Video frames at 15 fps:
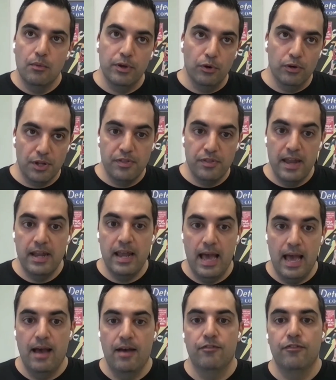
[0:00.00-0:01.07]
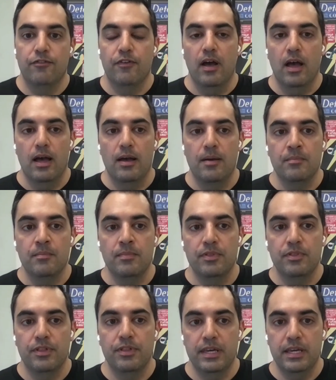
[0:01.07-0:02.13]
We also then have
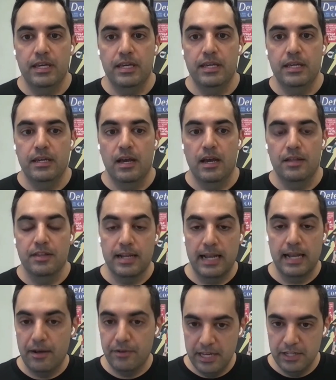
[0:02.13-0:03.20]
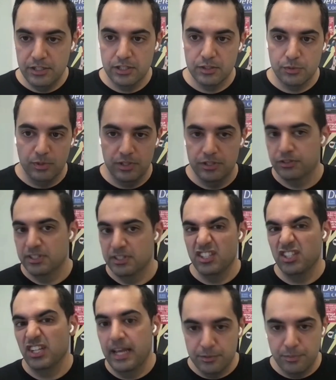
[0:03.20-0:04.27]
the cloud agents, which are
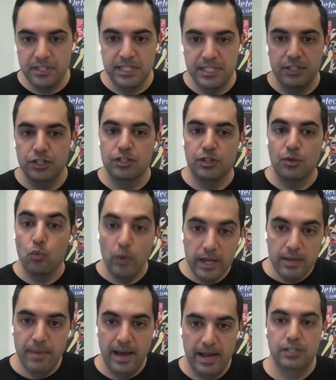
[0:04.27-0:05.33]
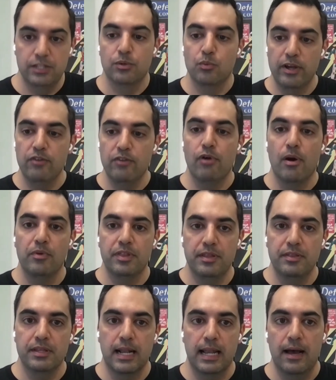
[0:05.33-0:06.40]
essentially enterprise agents that we manage and we run
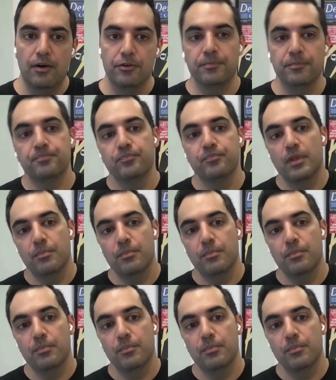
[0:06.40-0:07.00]
within the cloud.